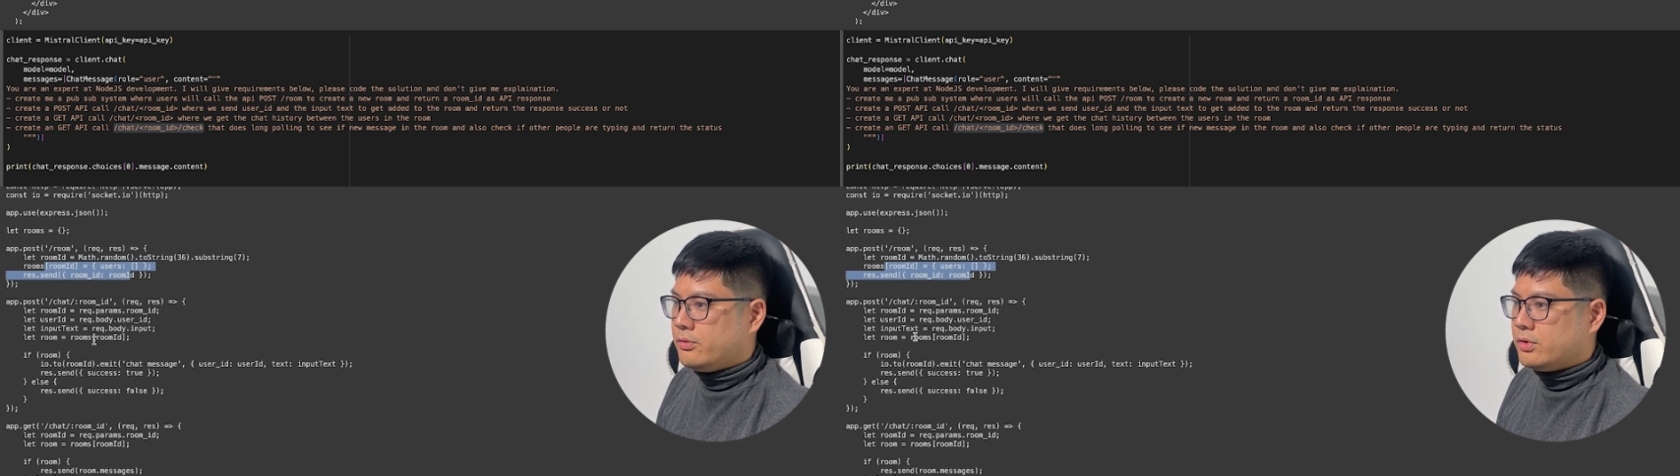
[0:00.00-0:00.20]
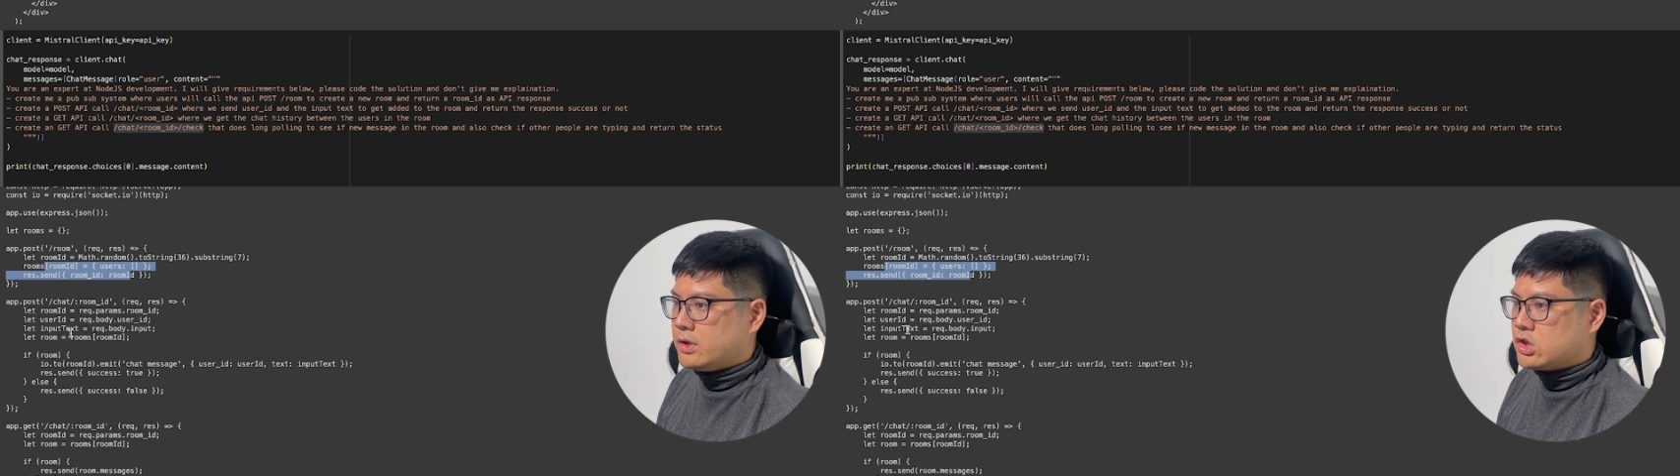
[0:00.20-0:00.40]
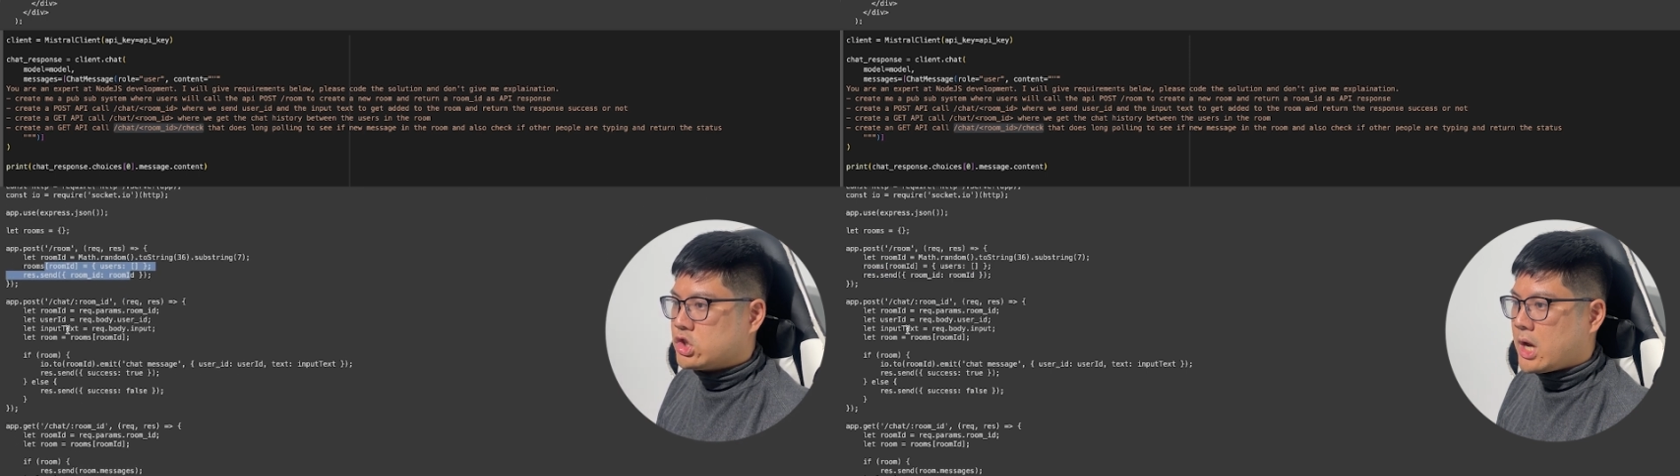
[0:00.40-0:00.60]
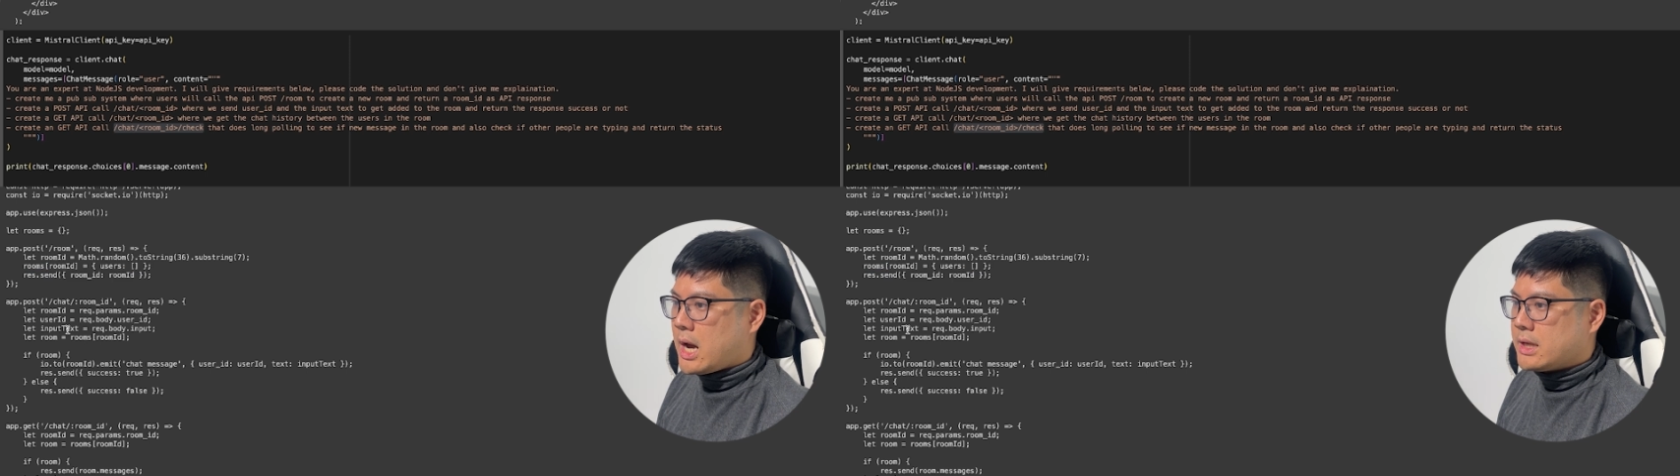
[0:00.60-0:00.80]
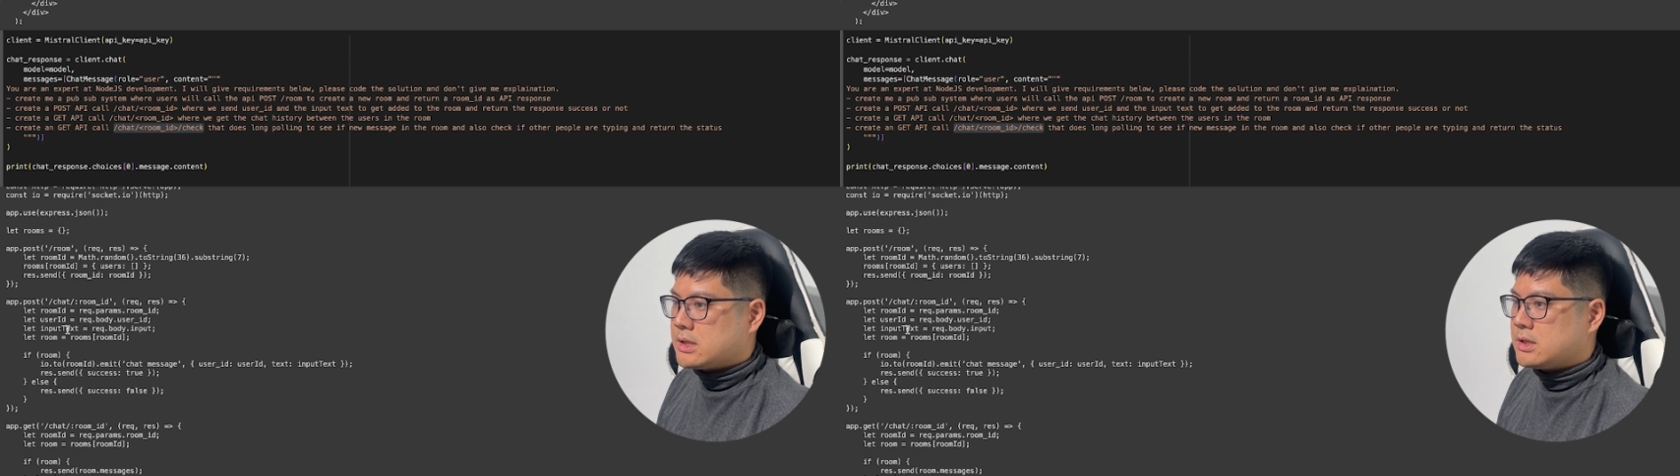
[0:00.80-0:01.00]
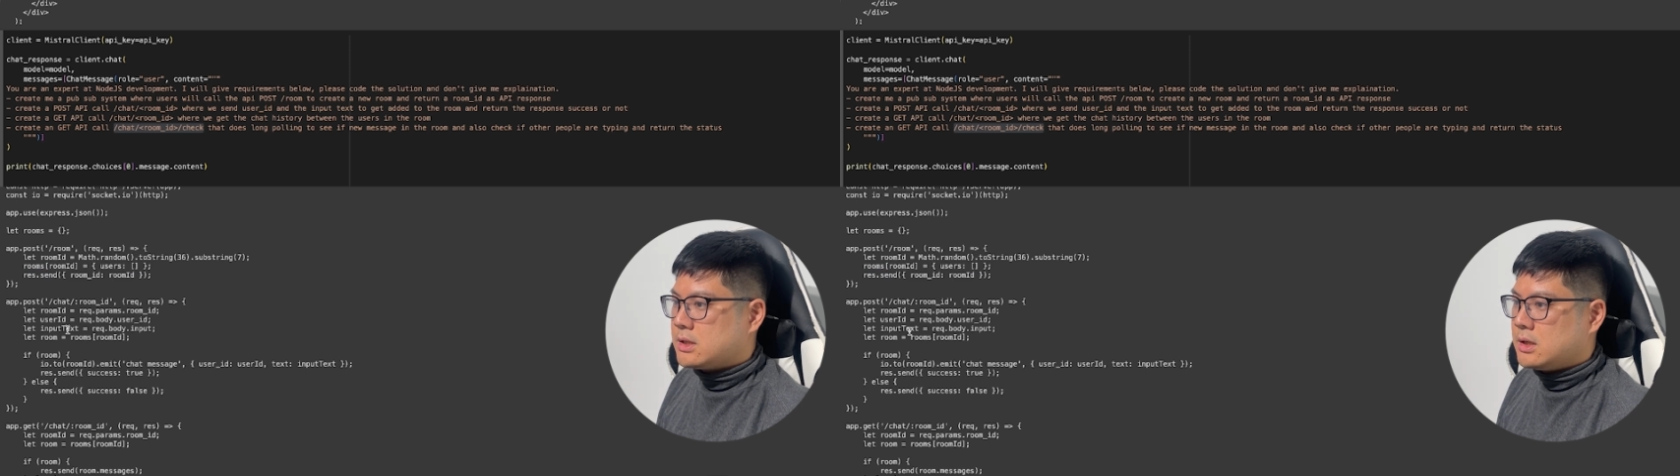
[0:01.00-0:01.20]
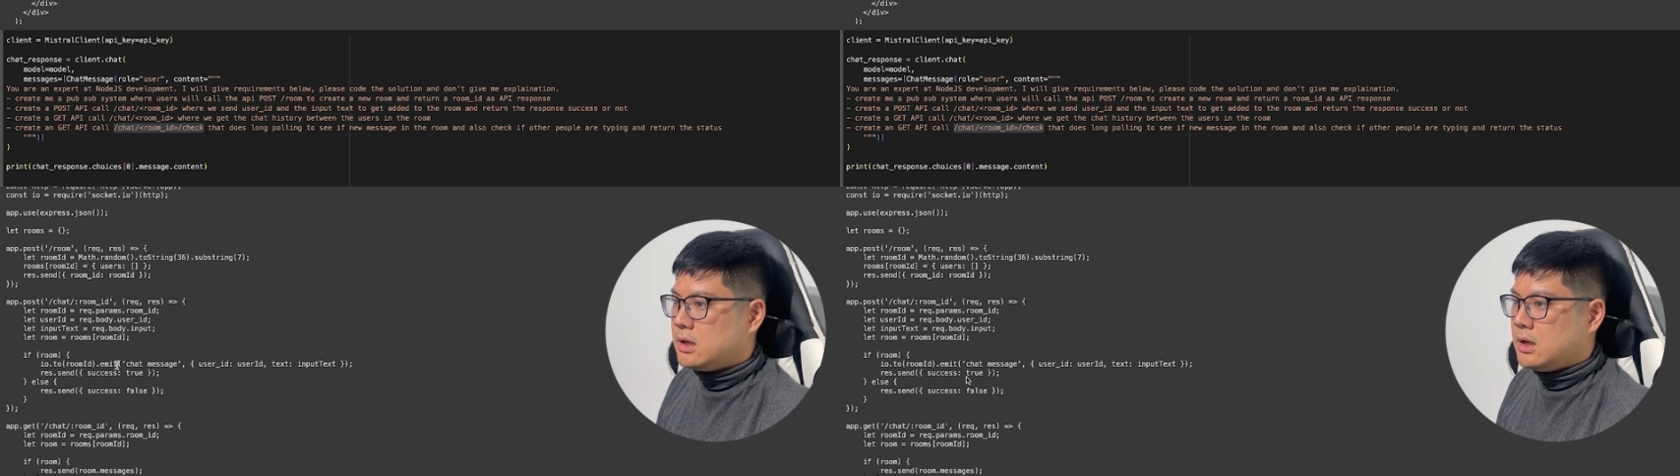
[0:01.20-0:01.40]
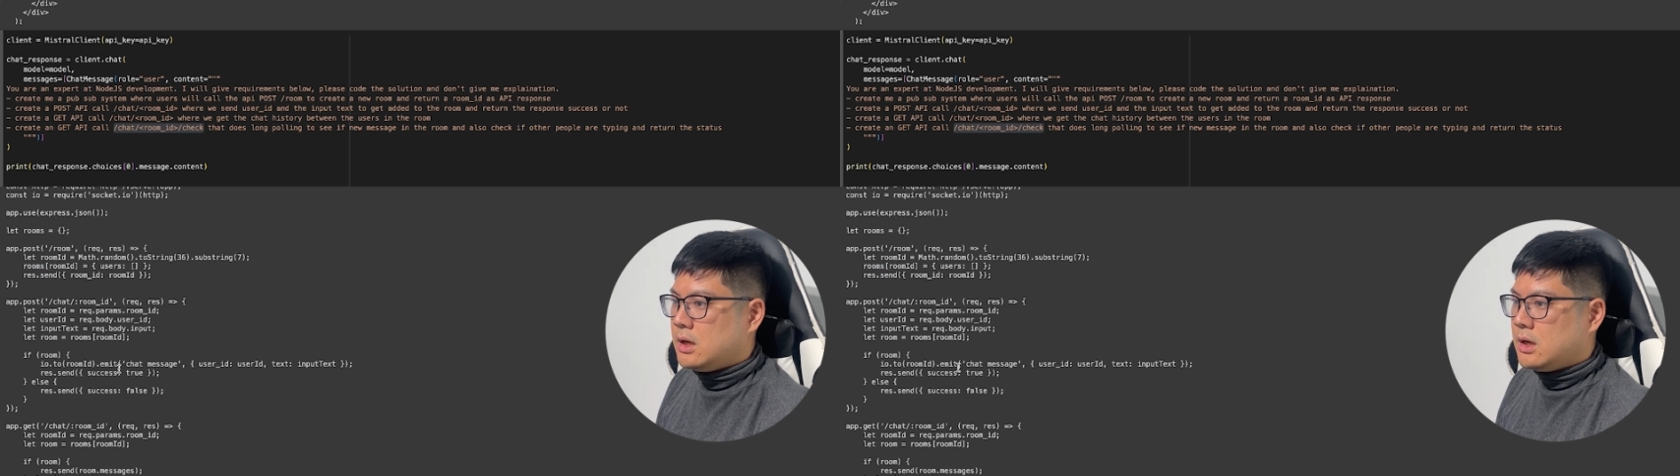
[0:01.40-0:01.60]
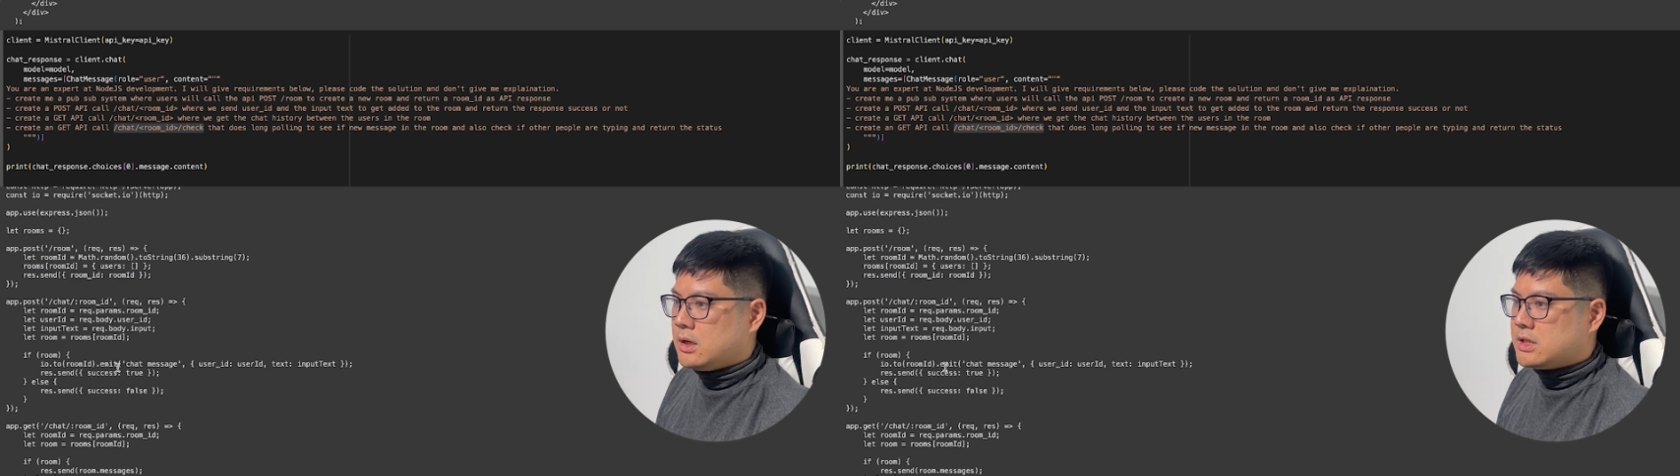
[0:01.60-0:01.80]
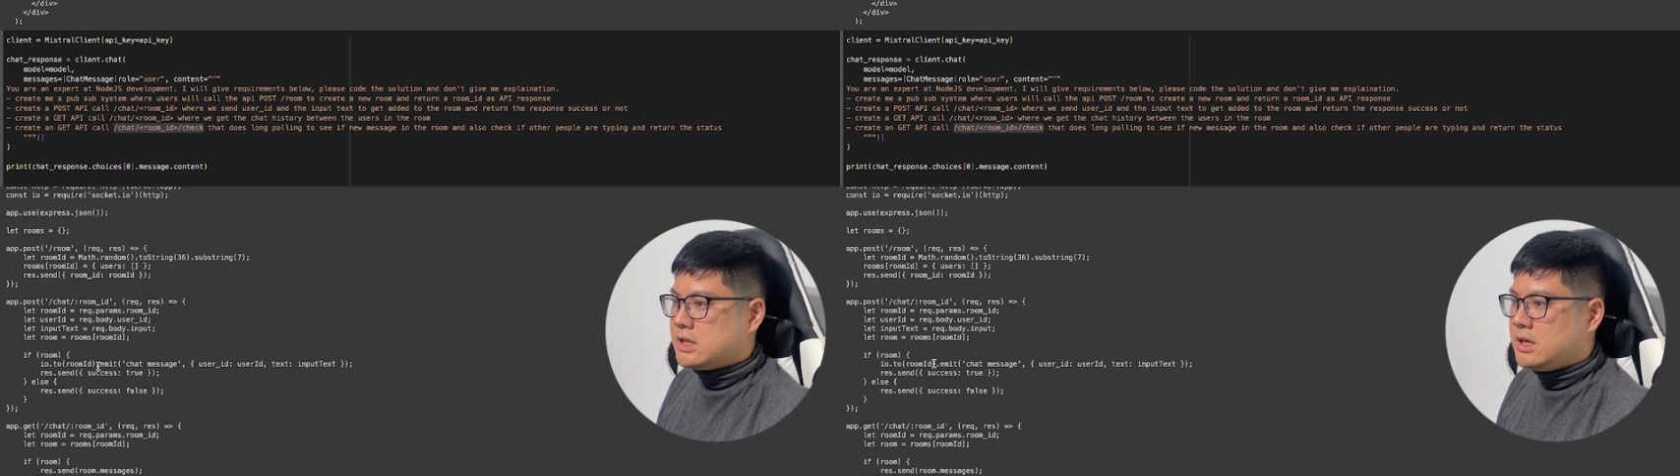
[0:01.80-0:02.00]
For the chat,
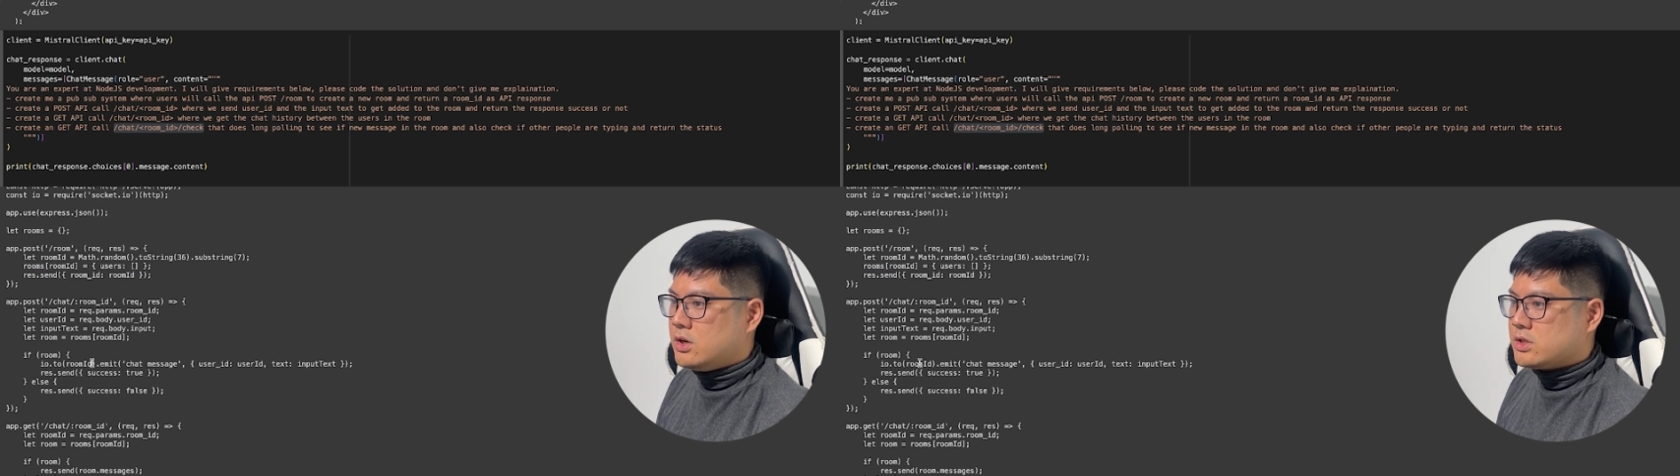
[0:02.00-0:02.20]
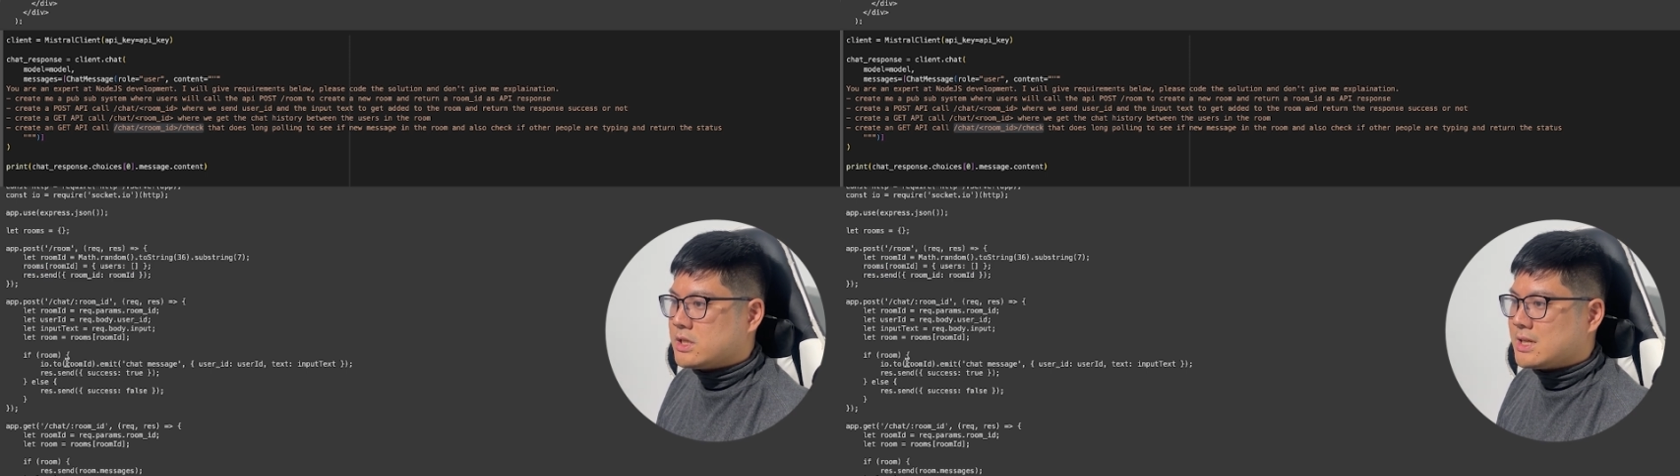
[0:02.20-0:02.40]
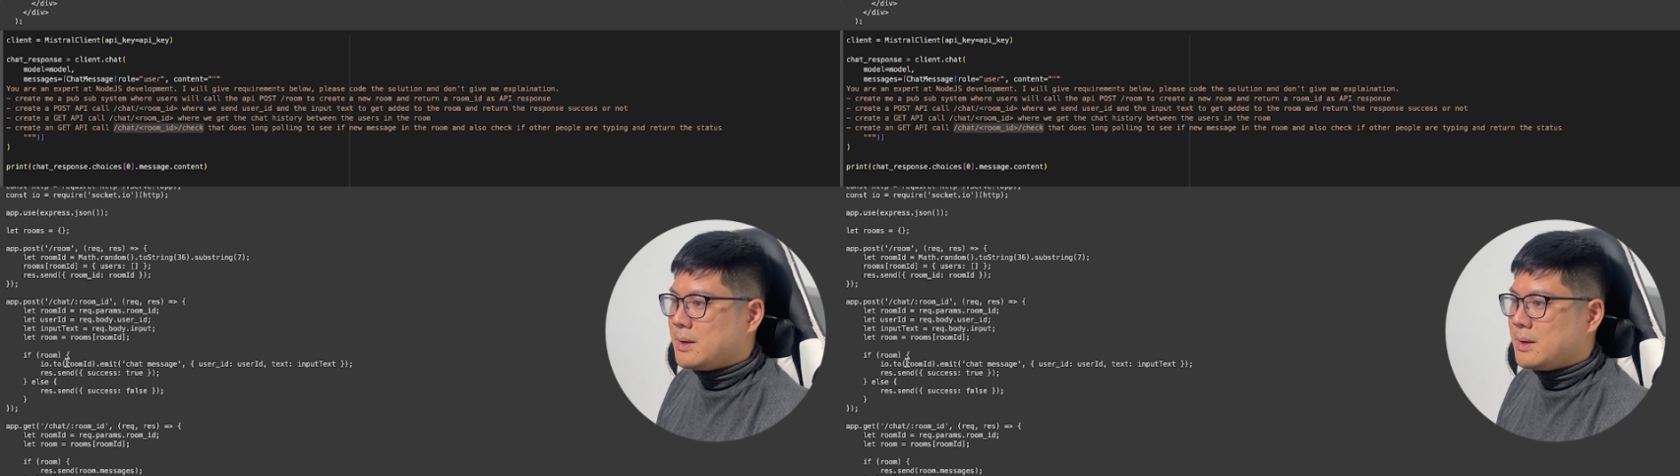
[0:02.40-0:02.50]
see here it says